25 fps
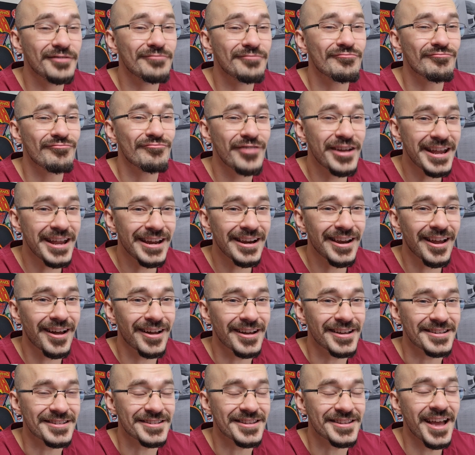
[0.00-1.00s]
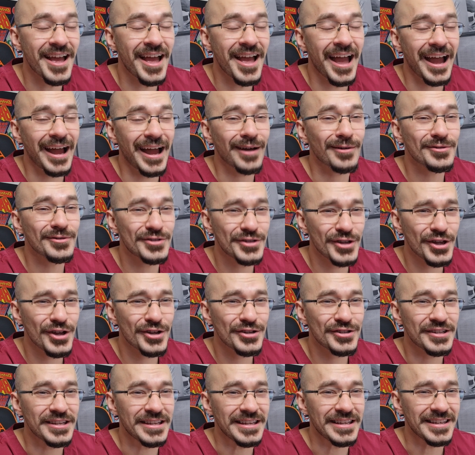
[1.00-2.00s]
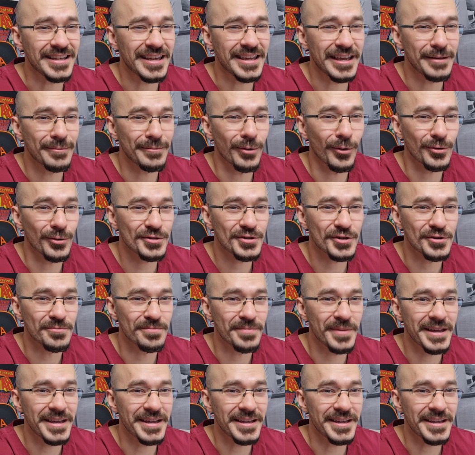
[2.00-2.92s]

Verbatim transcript: I didn't realize how dirty keyboards could